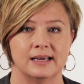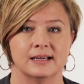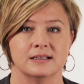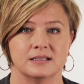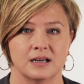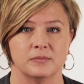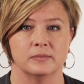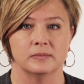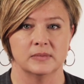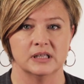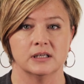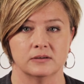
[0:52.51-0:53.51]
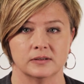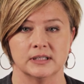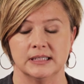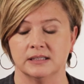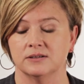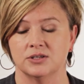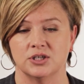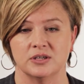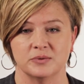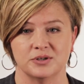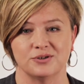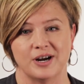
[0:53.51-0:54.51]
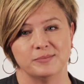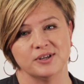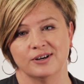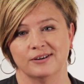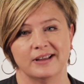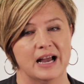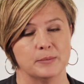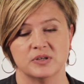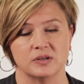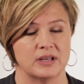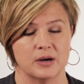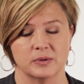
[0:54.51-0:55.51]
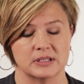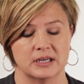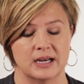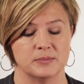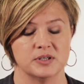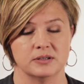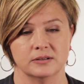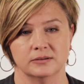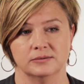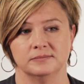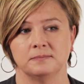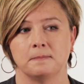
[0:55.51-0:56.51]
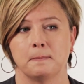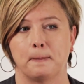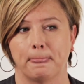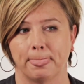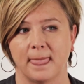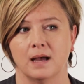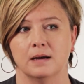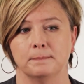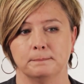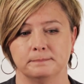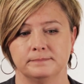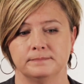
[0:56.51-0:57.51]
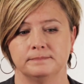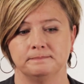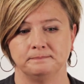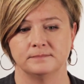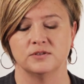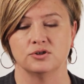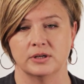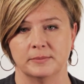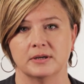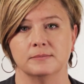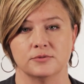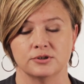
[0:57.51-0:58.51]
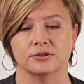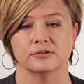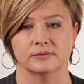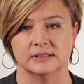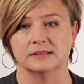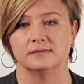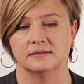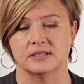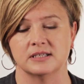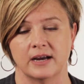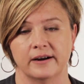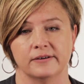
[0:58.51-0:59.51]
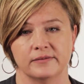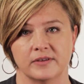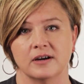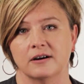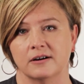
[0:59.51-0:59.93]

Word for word: and um, literally, she was dropped in our lap. So that was an absolute um, dream come true and a desire of the